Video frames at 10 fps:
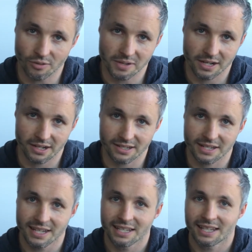because
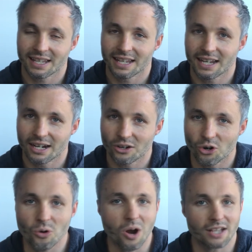
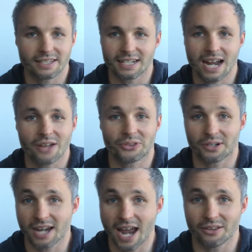who wants to count their
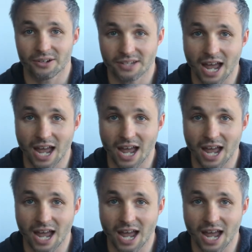calories?